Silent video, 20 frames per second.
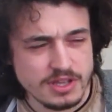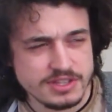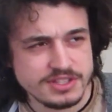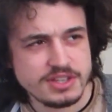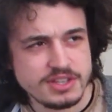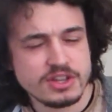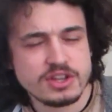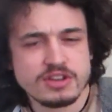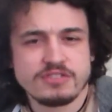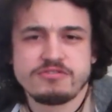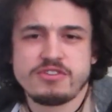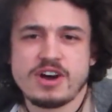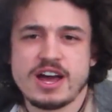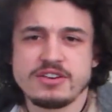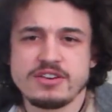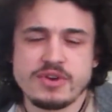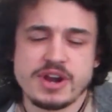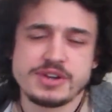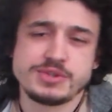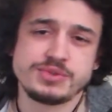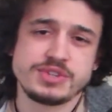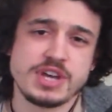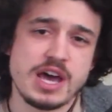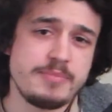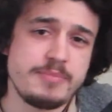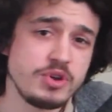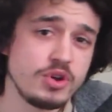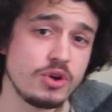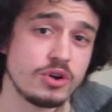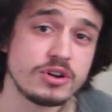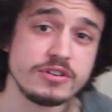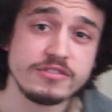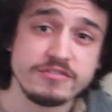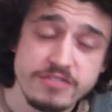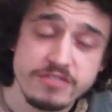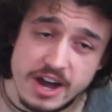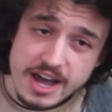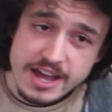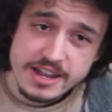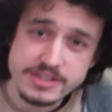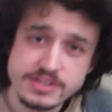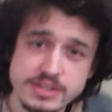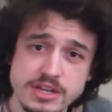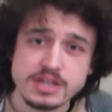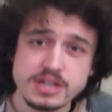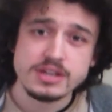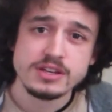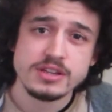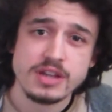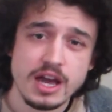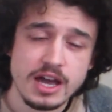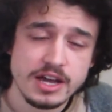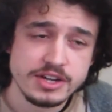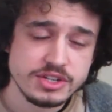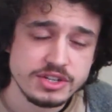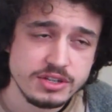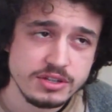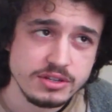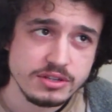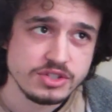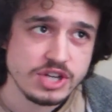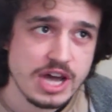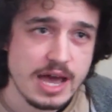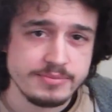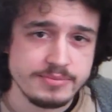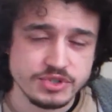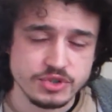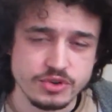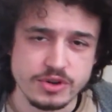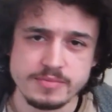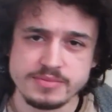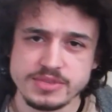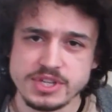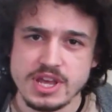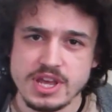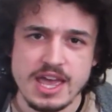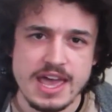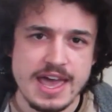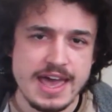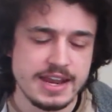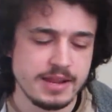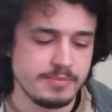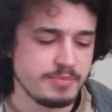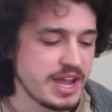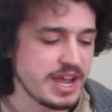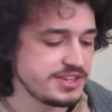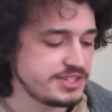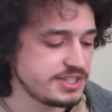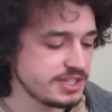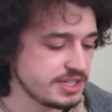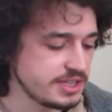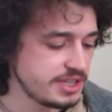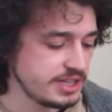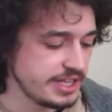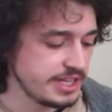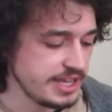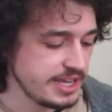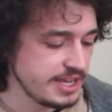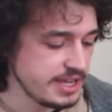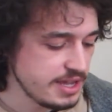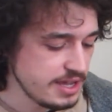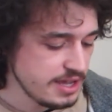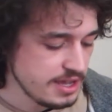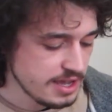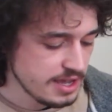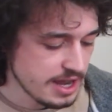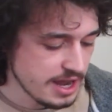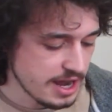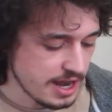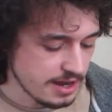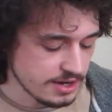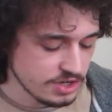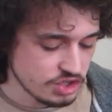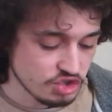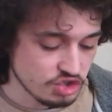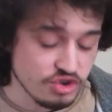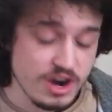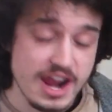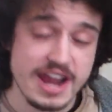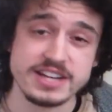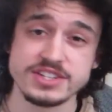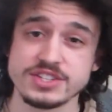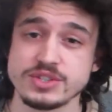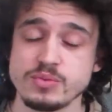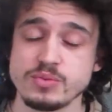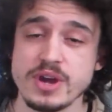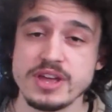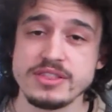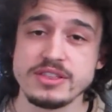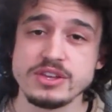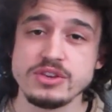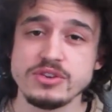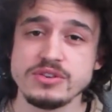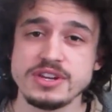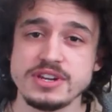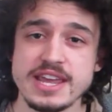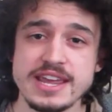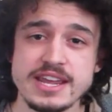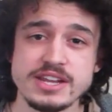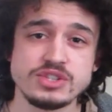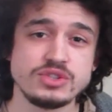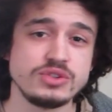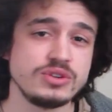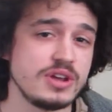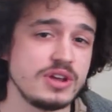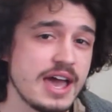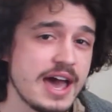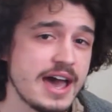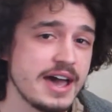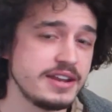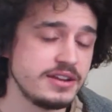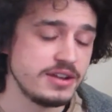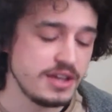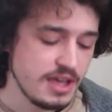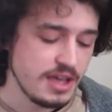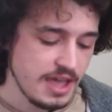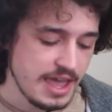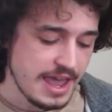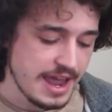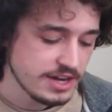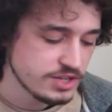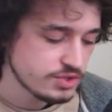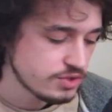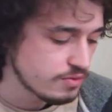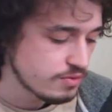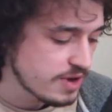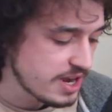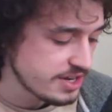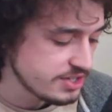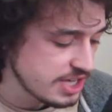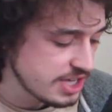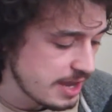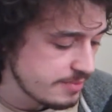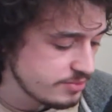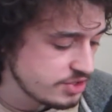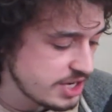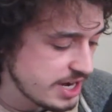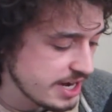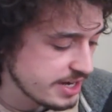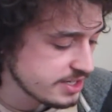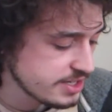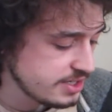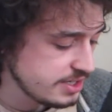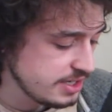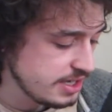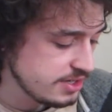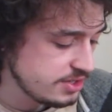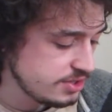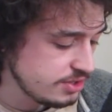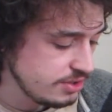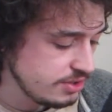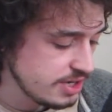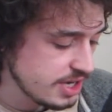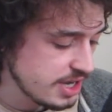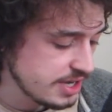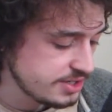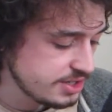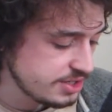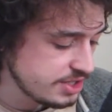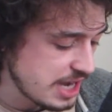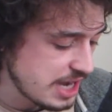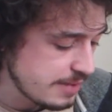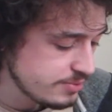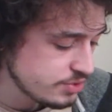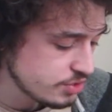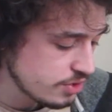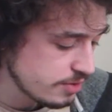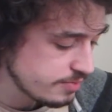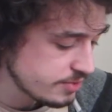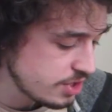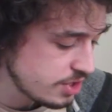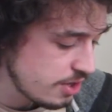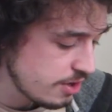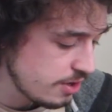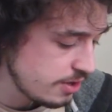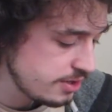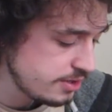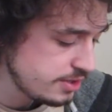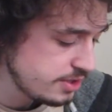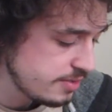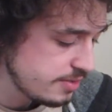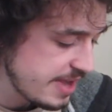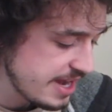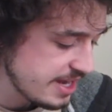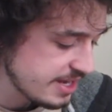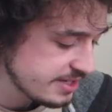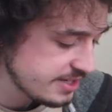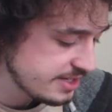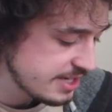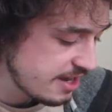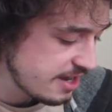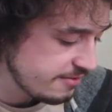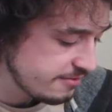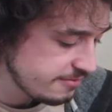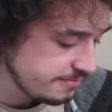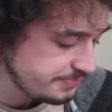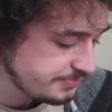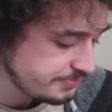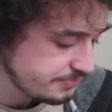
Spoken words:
either Confined Gradual Typing or Confined TypeScript, and it basically tracks whether you need to add extra runtime checks to TypeScript code to make it safe.